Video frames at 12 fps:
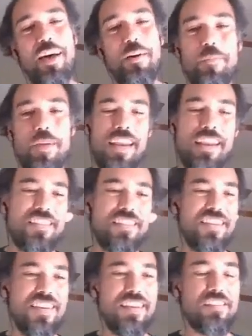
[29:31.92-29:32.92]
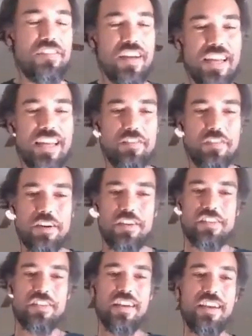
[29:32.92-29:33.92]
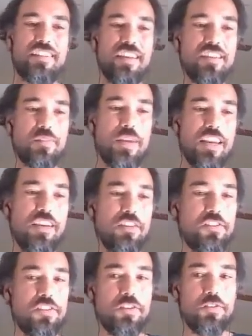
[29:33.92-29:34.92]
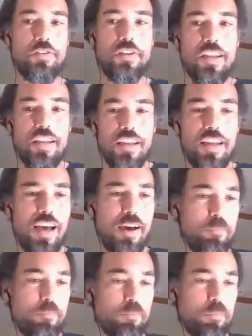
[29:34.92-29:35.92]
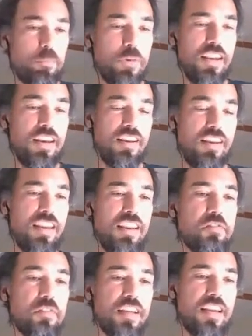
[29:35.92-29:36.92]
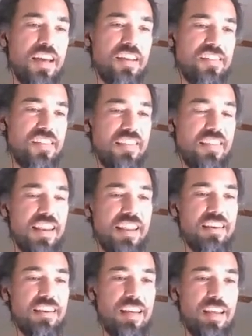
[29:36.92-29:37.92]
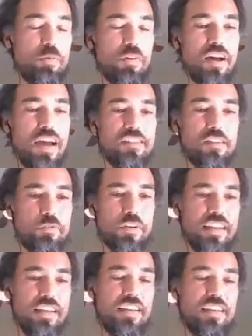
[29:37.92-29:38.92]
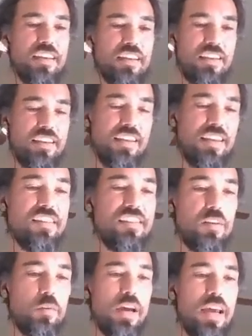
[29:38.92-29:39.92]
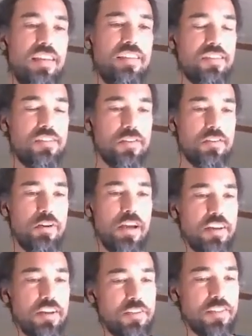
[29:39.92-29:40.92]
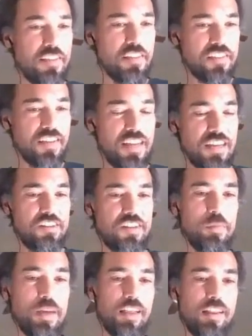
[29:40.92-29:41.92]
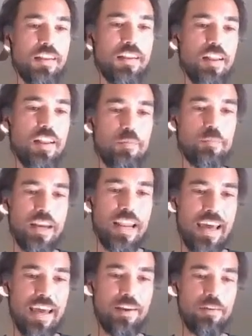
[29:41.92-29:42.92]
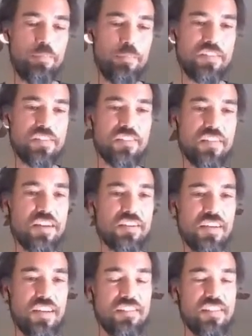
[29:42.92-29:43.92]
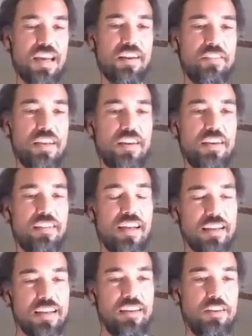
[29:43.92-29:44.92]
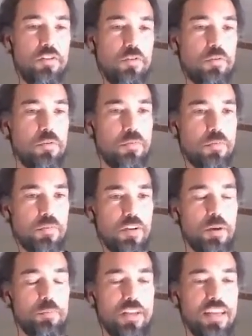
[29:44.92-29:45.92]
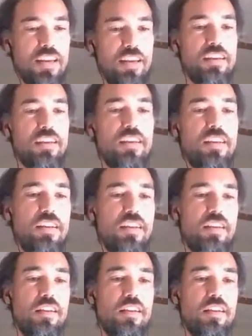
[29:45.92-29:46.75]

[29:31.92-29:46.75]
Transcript: um, and it's it's funny at first, and it takes some getting used to. Um, but it it is really nice in that it it provides a really easy way to sort of write code that looks like H T M L, but add business logic inside of it that can do complicated